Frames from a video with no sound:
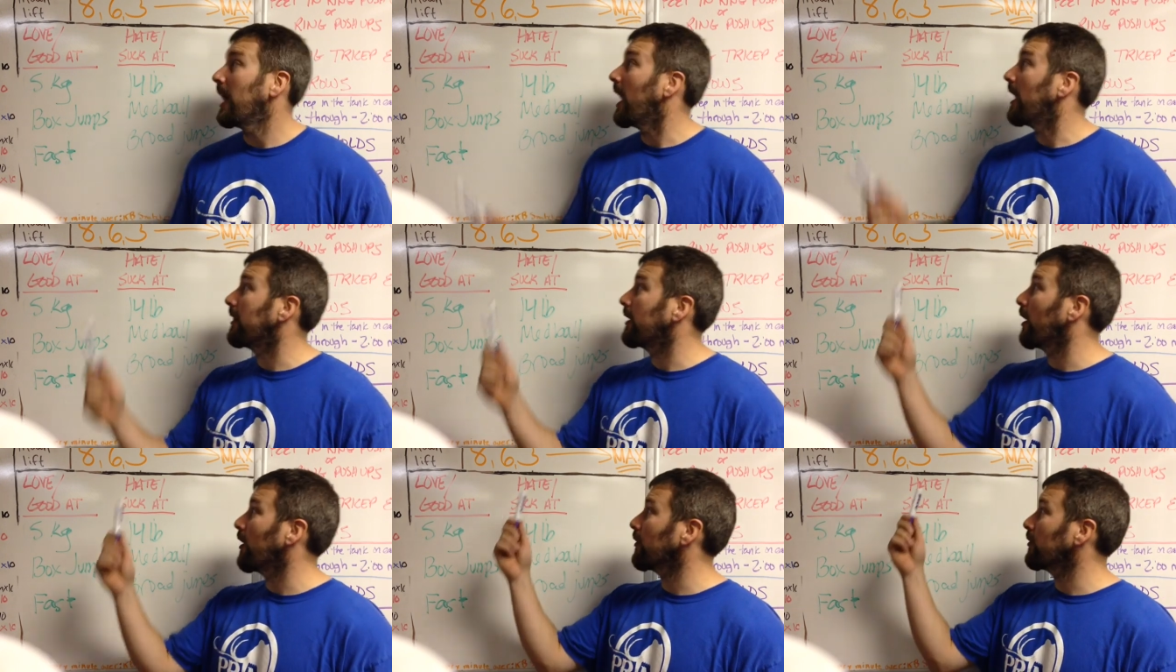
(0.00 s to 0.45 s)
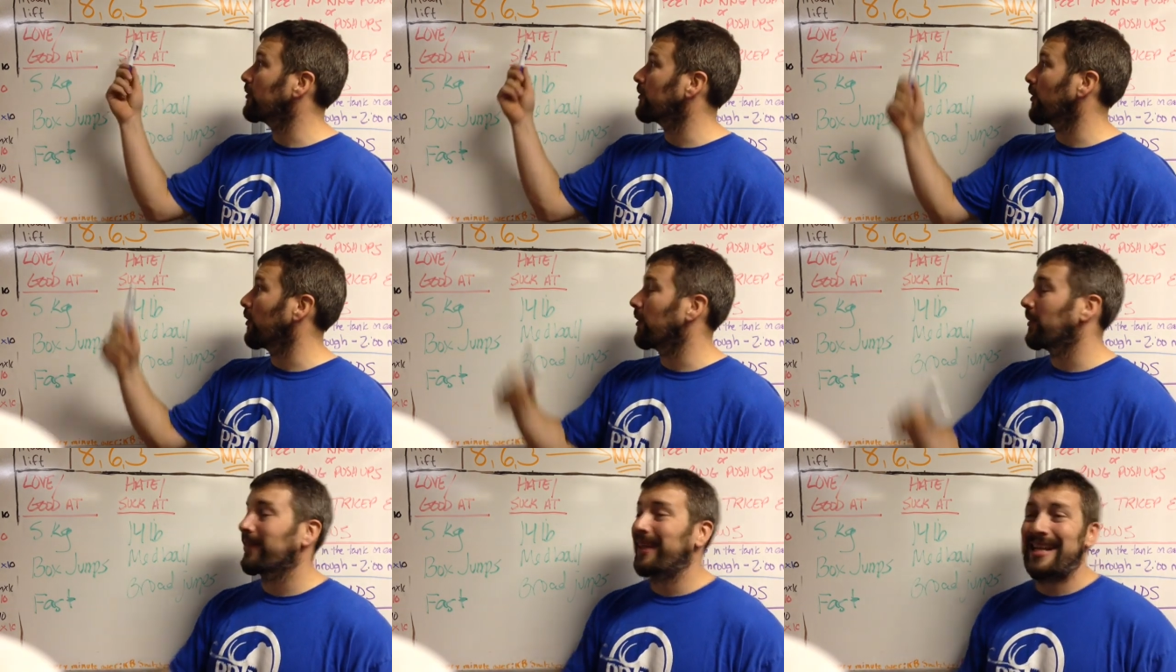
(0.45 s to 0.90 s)
and there are
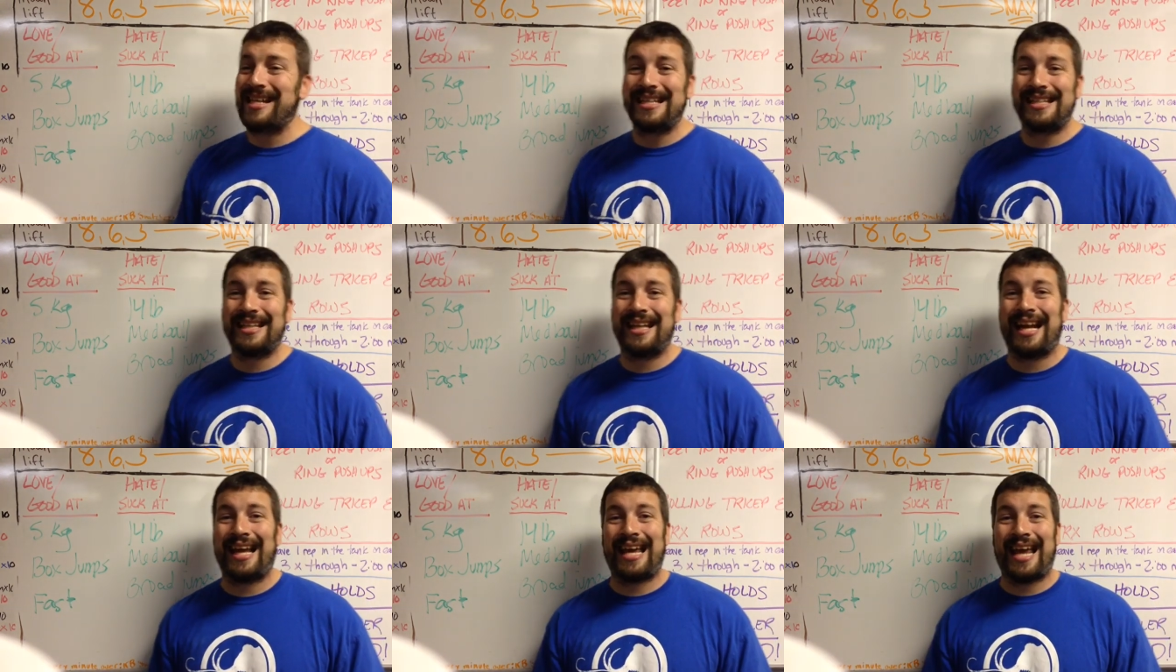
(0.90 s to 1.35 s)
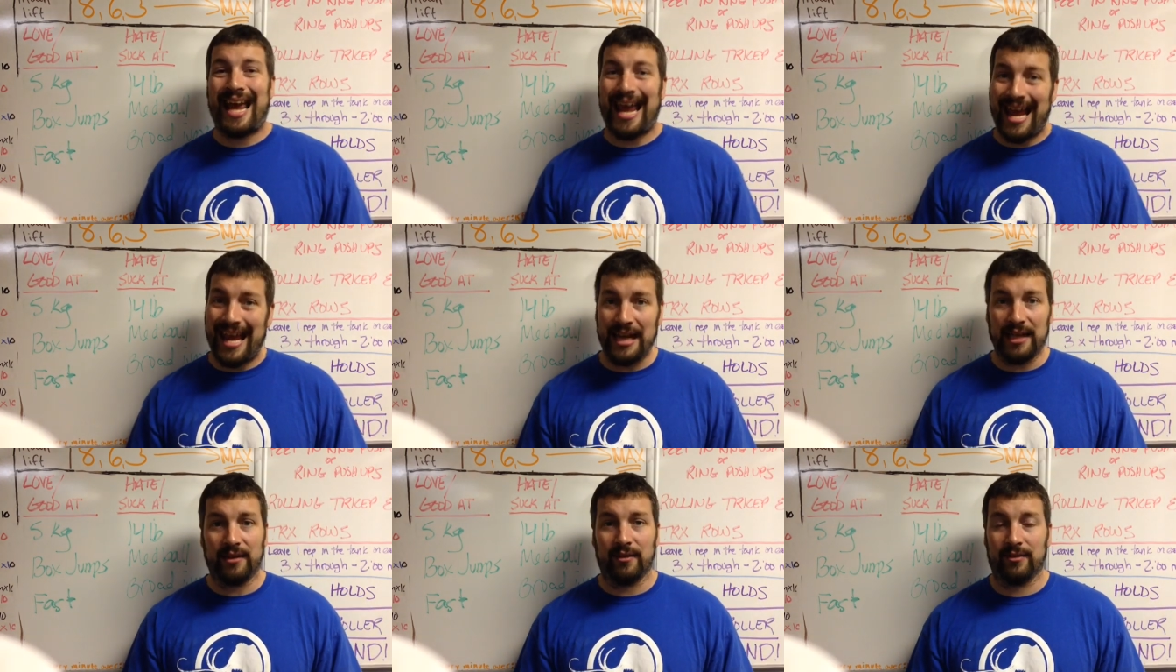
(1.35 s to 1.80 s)
certain things that I
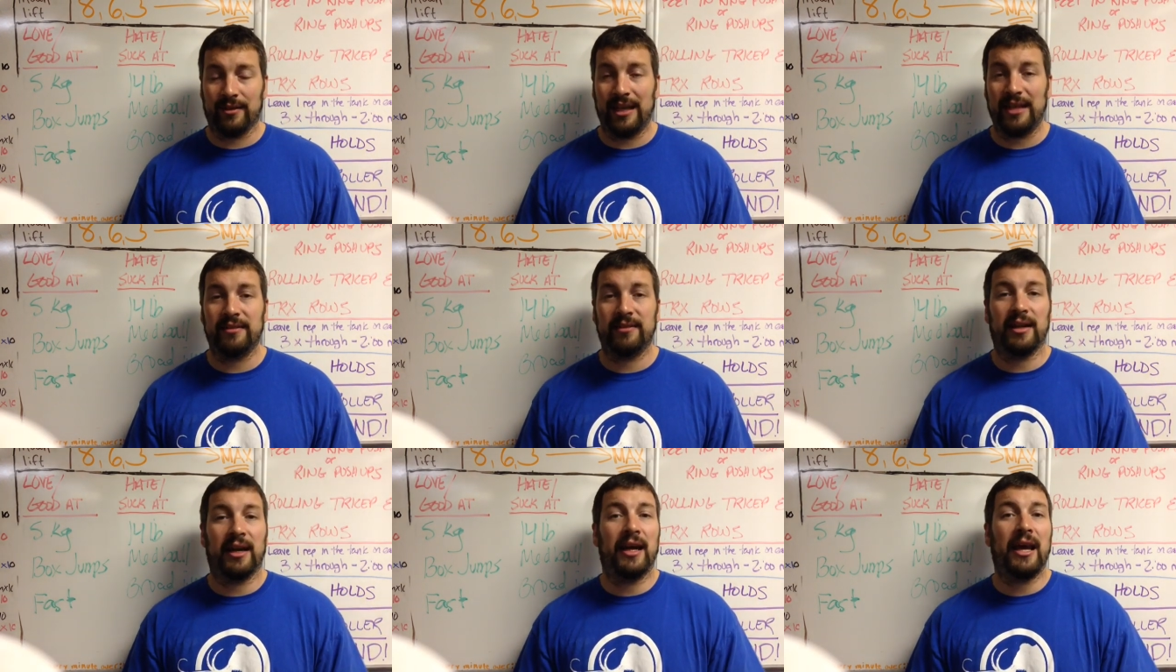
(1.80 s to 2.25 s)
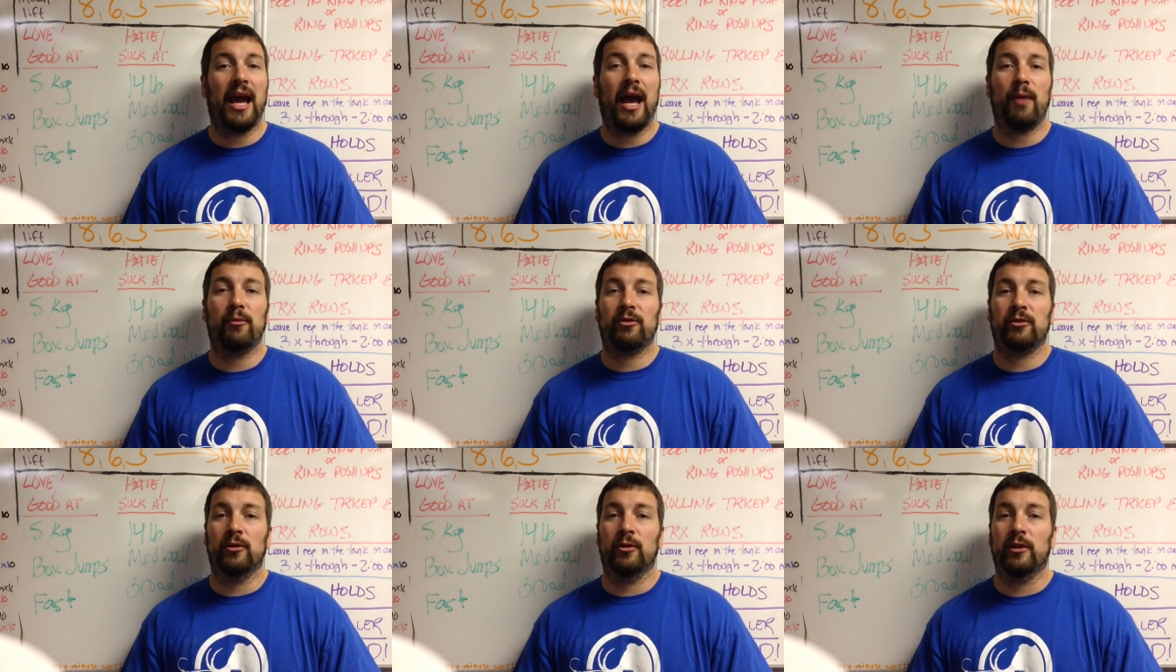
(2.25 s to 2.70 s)
hate, things that I
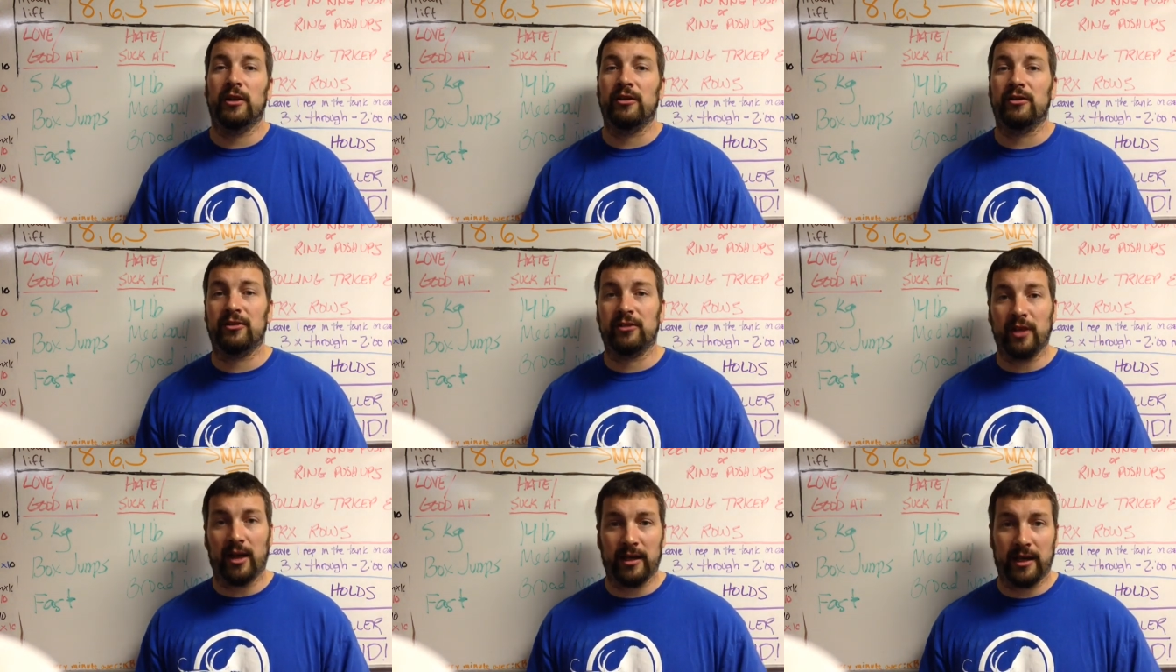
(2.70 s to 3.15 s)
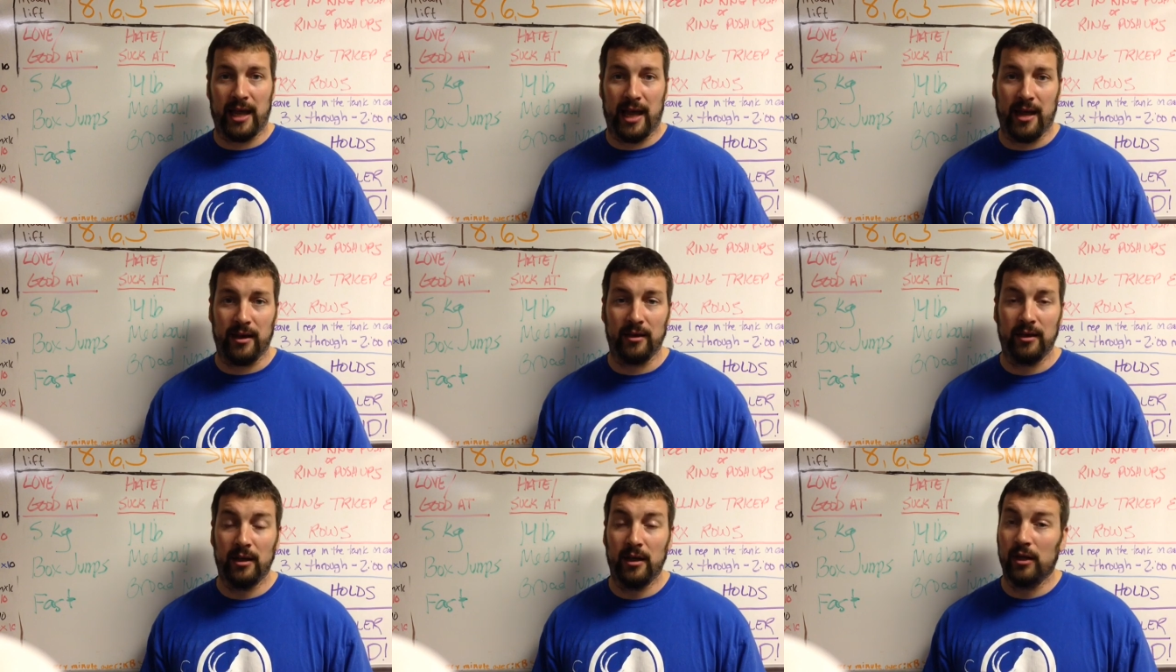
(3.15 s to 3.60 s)
absolutely suck at.